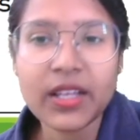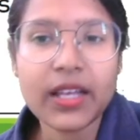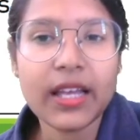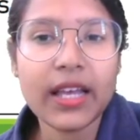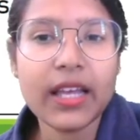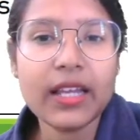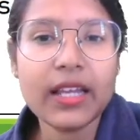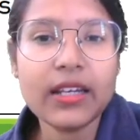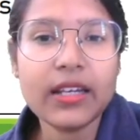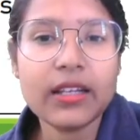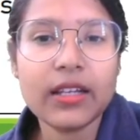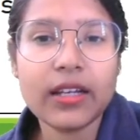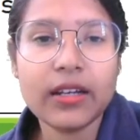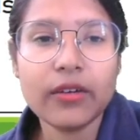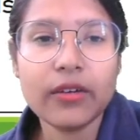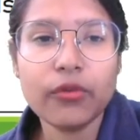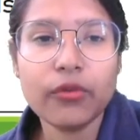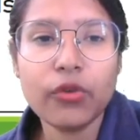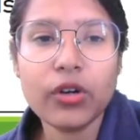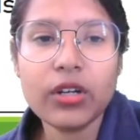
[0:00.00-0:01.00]
And
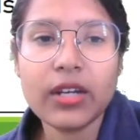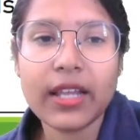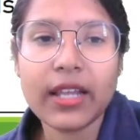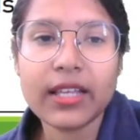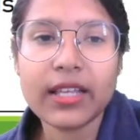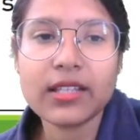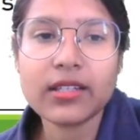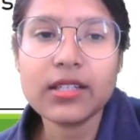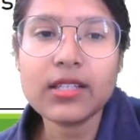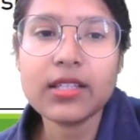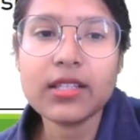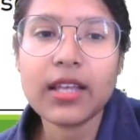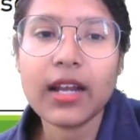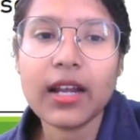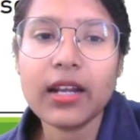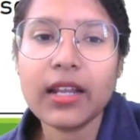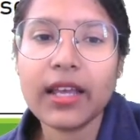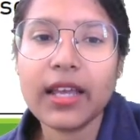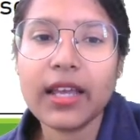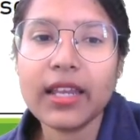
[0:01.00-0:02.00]
what next is
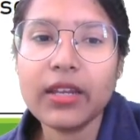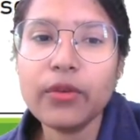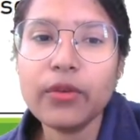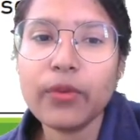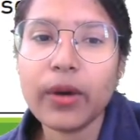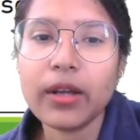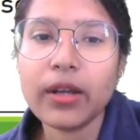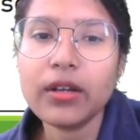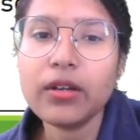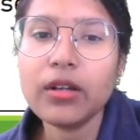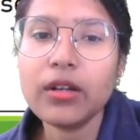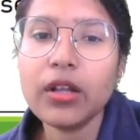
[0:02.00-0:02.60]
that anyone